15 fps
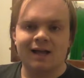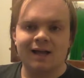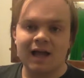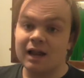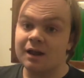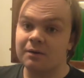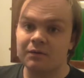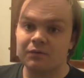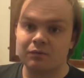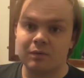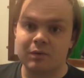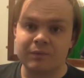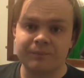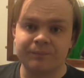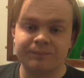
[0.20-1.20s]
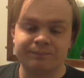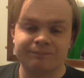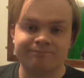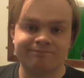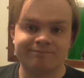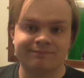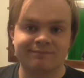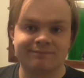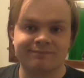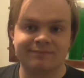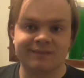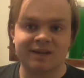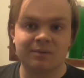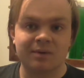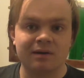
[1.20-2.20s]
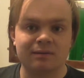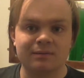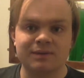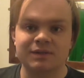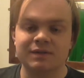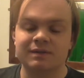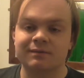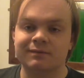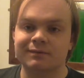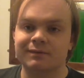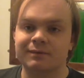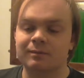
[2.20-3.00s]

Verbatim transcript: Hello everyone, welcome to